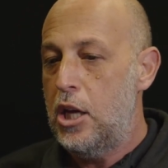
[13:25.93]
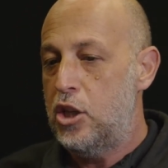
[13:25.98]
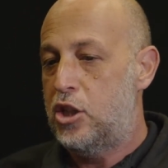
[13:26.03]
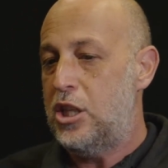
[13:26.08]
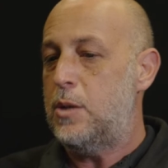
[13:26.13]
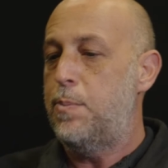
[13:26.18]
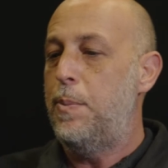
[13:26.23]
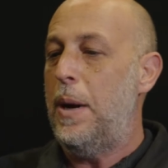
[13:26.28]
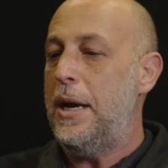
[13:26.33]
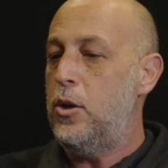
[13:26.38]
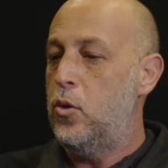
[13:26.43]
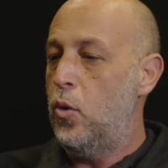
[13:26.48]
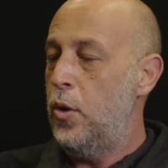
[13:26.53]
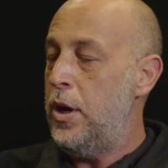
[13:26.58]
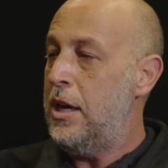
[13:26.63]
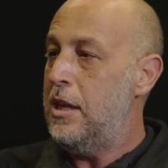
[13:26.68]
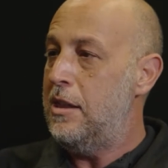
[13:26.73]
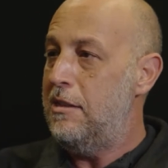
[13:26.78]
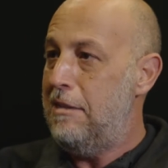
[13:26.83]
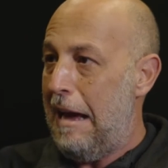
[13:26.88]
Just by
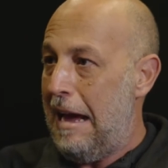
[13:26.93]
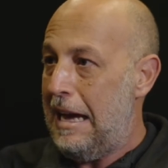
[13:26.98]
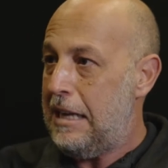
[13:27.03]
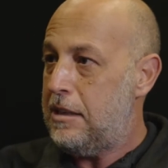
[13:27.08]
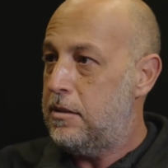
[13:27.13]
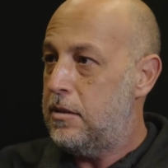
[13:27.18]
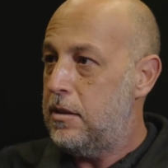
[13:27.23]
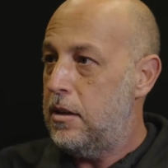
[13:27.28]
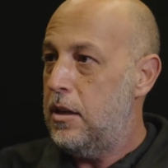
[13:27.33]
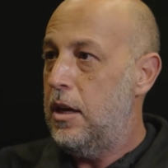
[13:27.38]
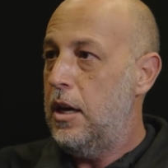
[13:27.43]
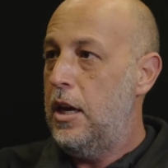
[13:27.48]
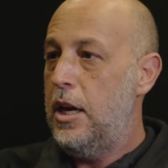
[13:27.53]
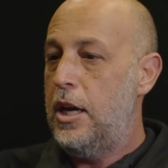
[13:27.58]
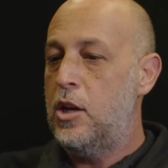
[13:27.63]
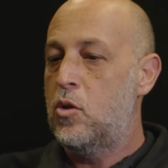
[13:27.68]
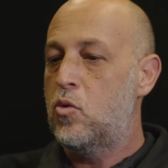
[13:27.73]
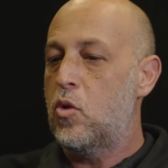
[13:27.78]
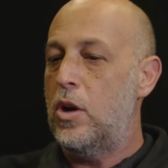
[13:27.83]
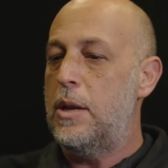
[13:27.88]
doing that,
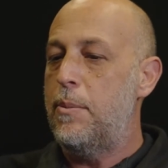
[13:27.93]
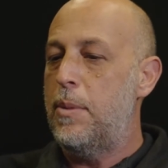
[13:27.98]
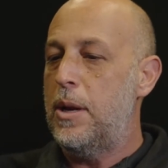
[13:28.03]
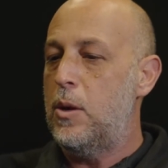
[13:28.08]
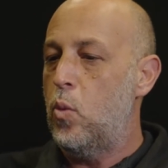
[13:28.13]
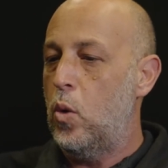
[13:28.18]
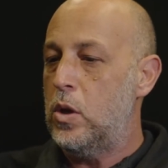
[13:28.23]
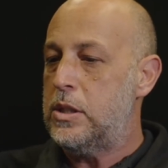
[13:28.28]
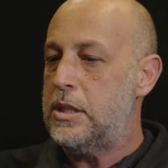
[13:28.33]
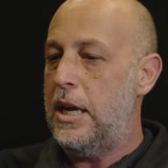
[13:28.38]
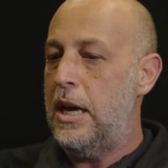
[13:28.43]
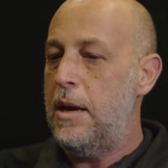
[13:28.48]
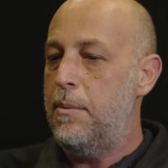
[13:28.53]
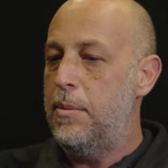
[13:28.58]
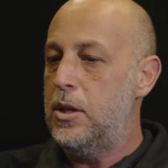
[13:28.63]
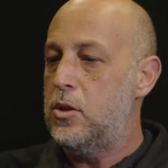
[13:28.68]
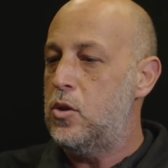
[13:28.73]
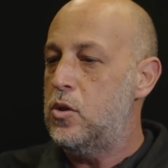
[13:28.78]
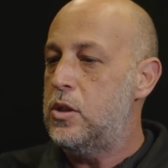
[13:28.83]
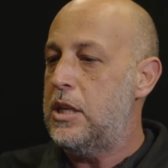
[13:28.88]
Incredibuild was
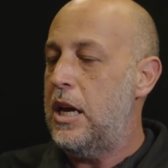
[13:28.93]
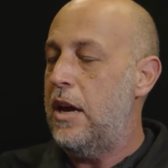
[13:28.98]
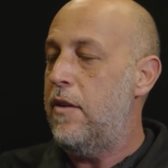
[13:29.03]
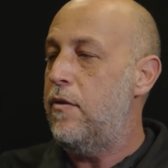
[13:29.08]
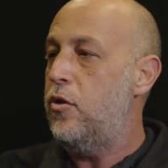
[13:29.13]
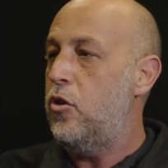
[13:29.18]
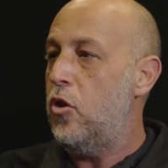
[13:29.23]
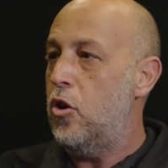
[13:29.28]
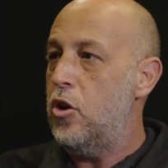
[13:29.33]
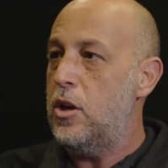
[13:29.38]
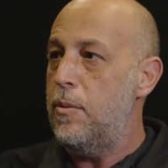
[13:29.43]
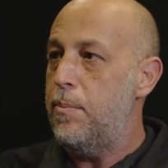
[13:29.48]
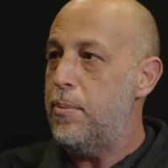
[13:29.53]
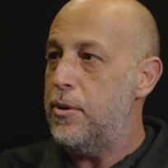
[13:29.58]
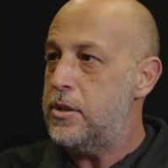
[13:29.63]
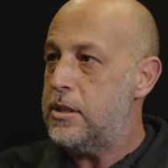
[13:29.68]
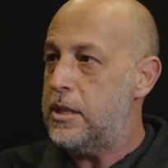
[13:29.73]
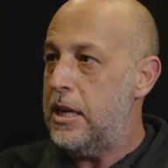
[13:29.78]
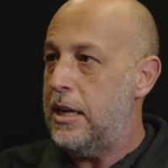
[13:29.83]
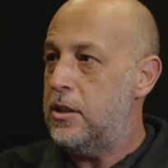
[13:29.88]
able to save
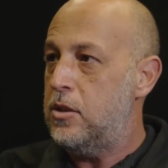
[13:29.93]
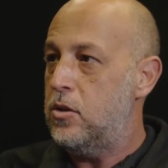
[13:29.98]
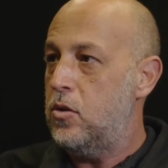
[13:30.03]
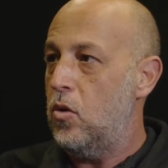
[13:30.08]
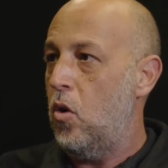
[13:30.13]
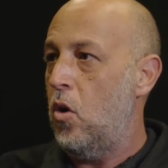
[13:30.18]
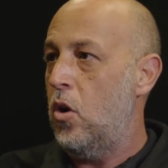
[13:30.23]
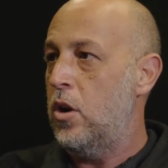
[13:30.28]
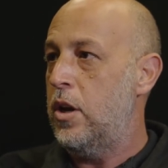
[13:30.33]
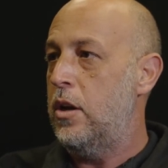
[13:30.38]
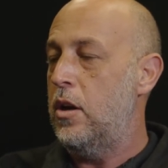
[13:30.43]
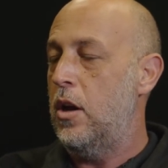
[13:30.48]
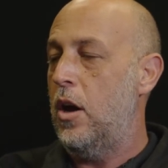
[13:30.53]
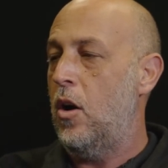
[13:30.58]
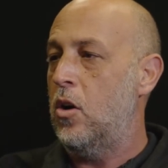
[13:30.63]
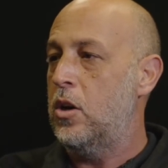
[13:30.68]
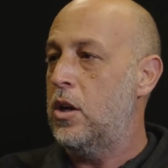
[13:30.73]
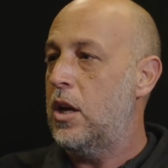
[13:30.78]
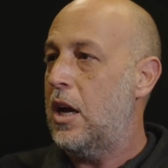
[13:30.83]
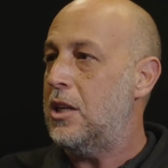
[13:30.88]
30% on,
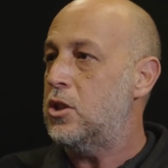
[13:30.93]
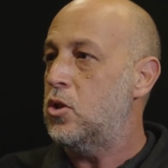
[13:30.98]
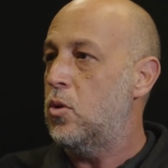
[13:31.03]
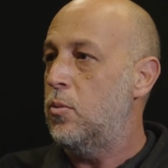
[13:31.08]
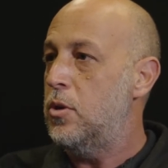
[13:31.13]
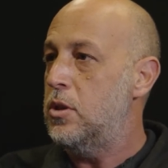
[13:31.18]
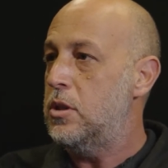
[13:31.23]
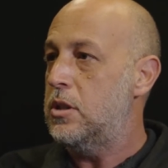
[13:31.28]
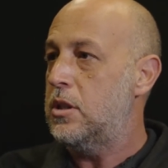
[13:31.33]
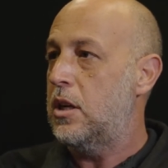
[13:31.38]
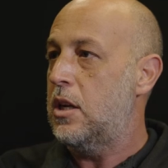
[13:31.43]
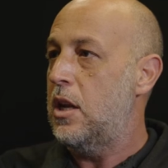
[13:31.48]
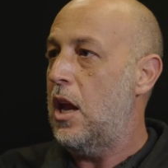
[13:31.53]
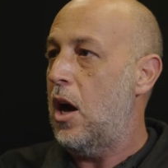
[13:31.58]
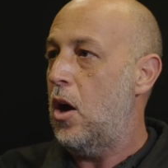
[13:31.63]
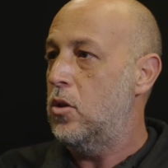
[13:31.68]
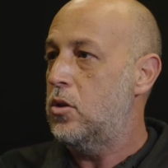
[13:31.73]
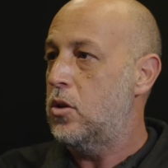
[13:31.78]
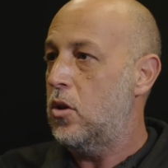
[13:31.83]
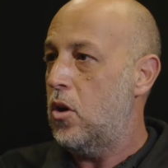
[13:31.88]
on customers'
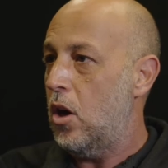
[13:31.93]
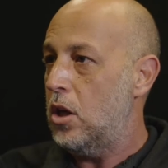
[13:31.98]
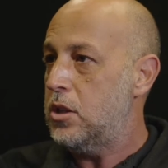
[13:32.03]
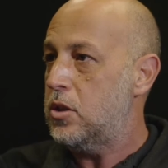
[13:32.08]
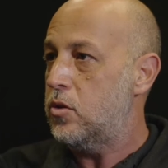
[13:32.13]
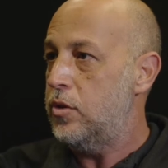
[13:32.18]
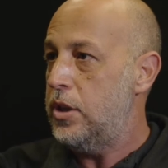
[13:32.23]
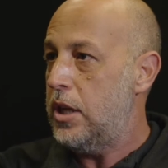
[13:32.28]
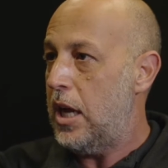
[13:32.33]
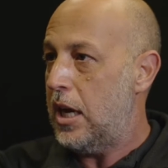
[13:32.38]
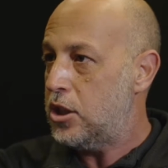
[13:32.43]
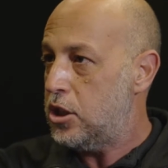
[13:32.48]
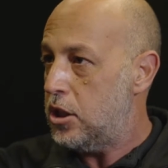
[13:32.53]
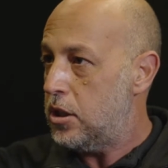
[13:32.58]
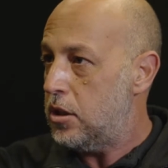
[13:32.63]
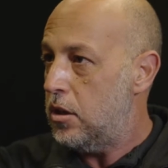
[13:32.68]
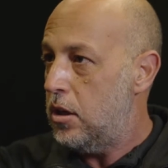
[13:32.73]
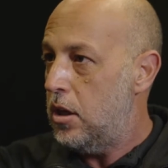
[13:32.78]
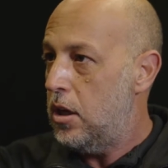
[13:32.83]
cloud cost reduction.